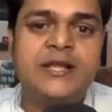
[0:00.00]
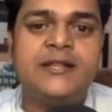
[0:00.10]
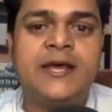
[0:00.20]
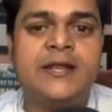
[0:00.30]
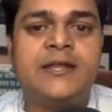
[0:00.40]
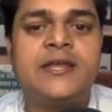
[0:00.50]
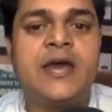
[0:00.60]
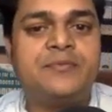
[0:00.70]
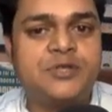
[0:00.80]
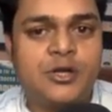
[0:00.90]
then
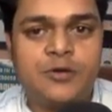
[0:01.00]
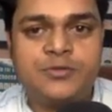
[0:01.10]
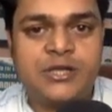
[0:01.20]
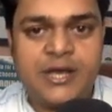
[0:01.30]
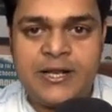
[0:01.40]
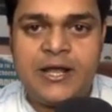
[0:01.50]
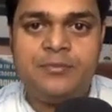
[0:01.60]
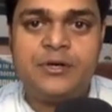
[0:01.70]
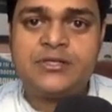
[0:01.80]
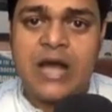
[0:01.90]
capture option can
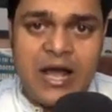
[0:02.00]
help us.